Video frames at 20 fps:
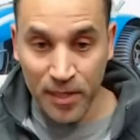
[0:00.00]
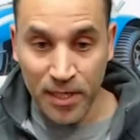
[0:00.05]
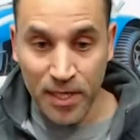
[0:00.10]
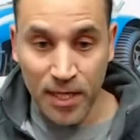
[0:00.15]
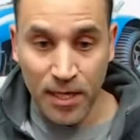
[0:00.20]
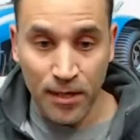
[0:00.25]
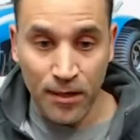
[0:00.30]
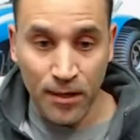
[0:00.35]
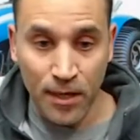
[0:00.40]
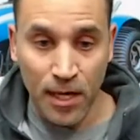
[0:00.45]

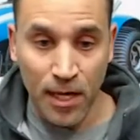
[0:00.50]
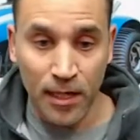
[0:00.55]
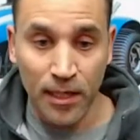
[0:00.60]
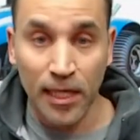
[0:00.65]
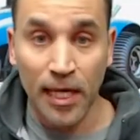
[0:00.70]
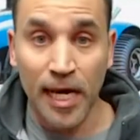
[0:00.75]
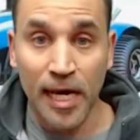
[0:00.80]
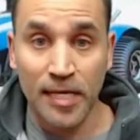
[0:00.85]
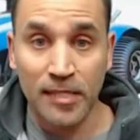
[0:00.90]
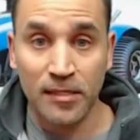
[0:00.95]
gear on
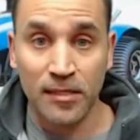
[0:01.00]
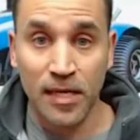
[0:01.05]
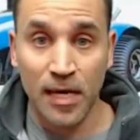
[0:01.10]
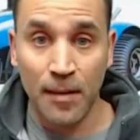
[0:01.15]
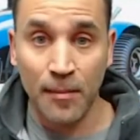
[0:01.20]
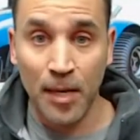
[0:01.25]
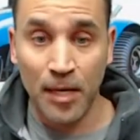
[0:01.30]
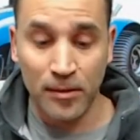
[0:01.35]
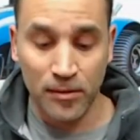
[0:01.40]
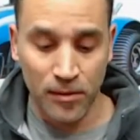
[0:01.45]
last
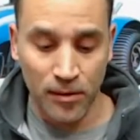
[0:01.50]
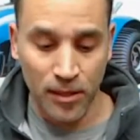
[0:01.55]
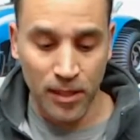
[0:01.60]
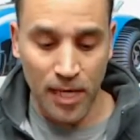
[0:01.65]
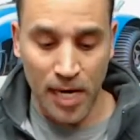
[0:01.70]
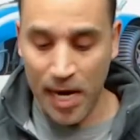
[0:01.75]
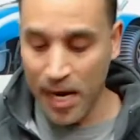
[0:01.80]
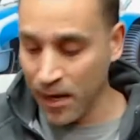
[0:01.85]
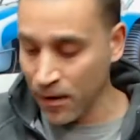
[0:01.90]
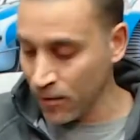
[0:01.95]
time I took it
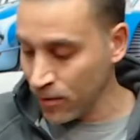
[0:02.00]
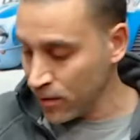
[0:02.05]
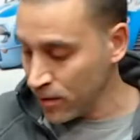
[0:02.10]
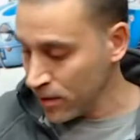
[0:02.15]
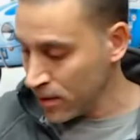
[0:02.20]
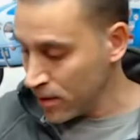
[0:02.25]
out.